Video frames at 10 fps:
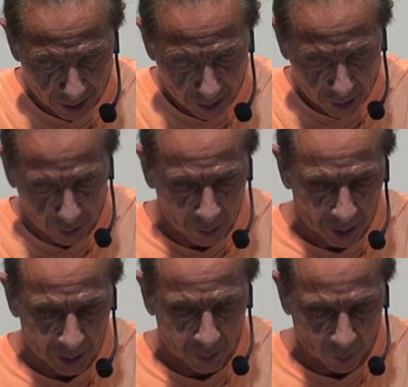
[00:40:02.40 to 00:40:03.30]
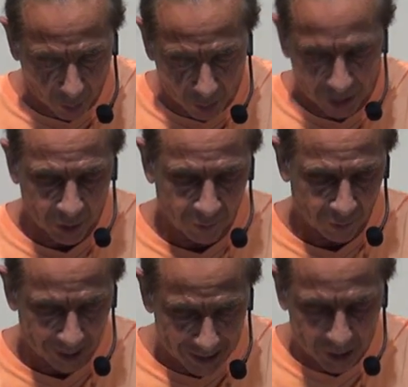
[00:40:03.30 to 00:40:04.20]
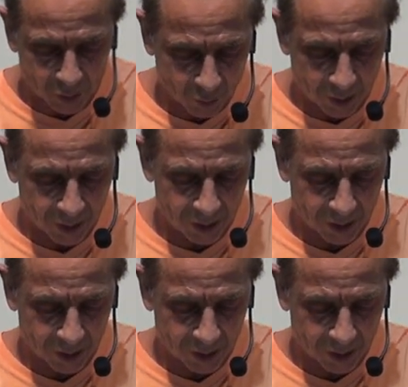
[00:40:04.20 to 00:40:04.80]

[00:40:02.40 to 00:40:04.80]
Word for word: So, Lord, the word that you've released to us,